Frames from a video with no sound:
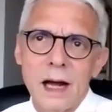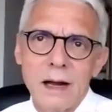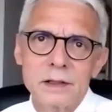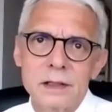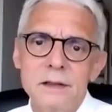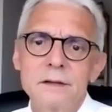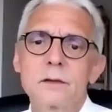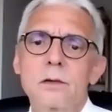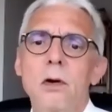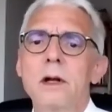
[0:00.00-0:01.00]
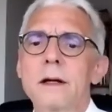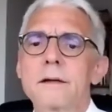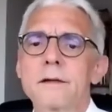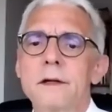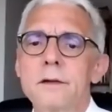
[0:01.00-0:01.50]
Taiwanese
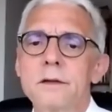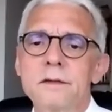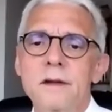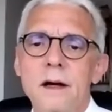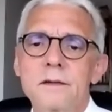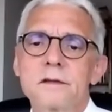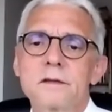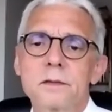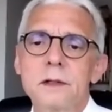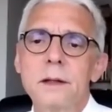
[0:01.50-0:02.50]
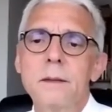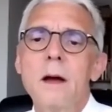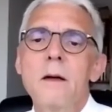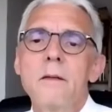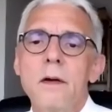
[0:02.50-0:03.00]
colleagues in 2003